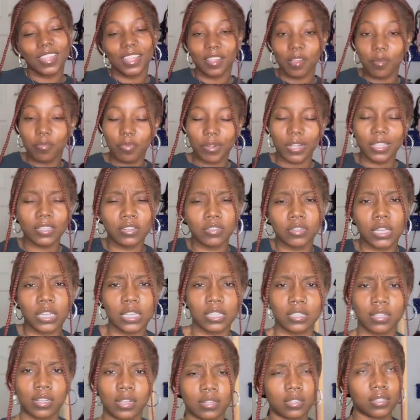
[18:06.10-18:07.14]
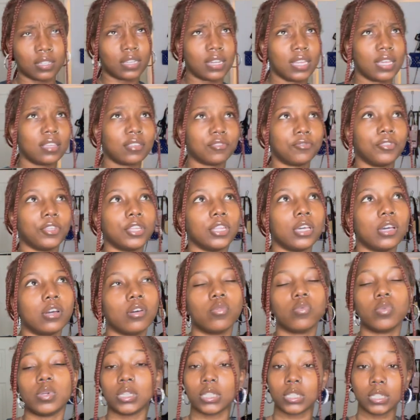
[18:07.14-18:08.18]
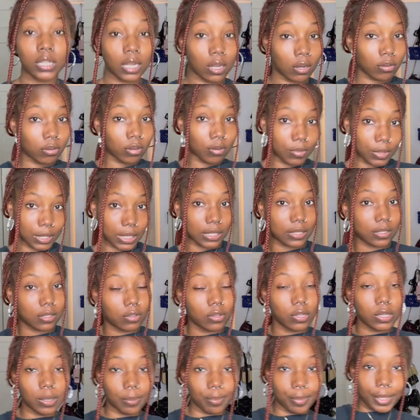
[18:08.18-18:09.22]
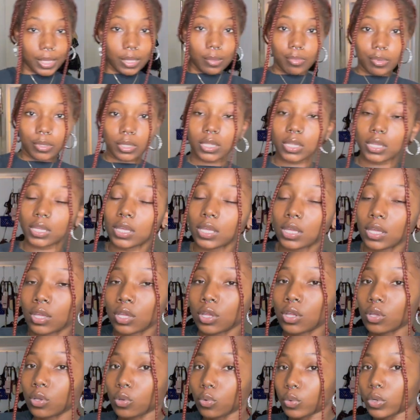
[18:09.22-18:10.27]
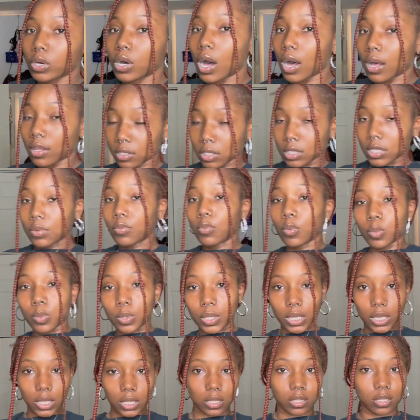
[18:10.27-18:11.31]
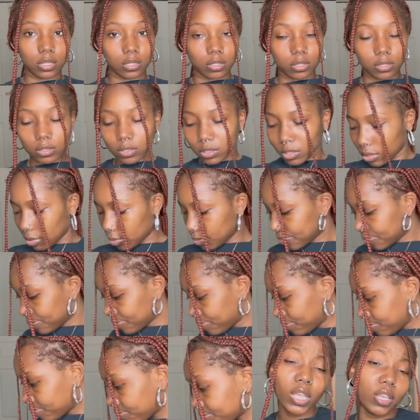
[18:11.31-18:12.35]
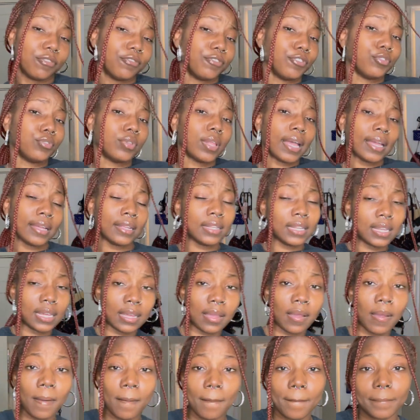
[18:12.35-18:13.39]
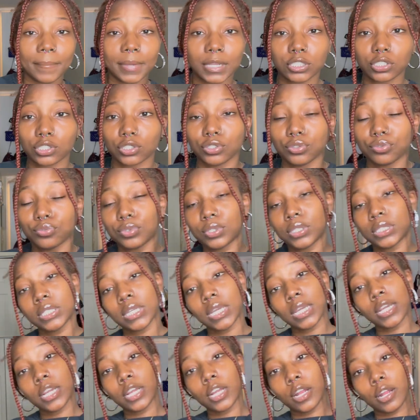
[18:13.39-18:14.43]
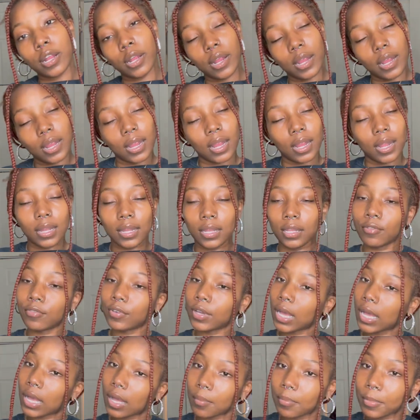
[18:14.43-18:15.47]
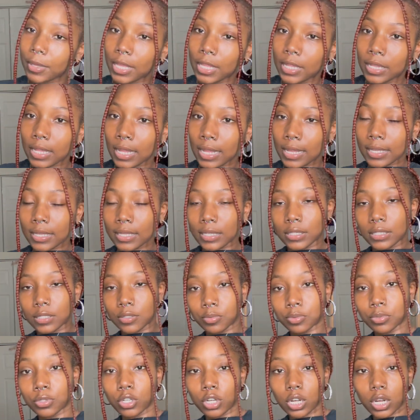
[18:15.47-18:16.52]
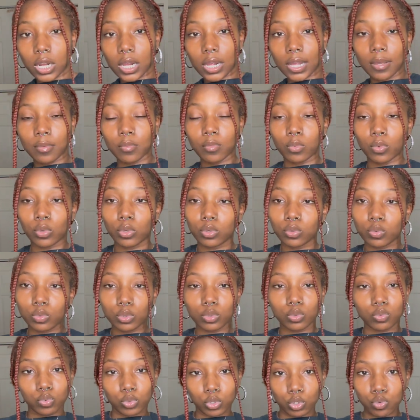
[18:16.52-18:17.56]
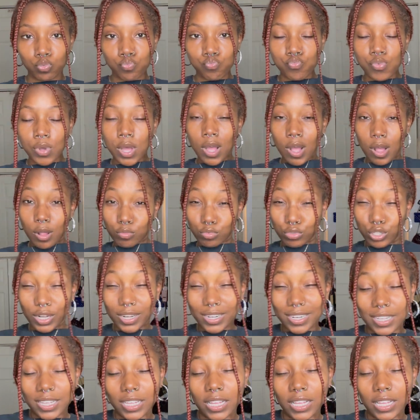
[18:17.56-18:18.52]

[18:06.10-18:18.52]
I'm probably gonna catch y'all in the next video, which I don't know what that's gonna be, but well, I'll see when we get there. So if you liked it, make sure you share, leave a comment, like, subscribe, whoop whoop whoop. I'm trying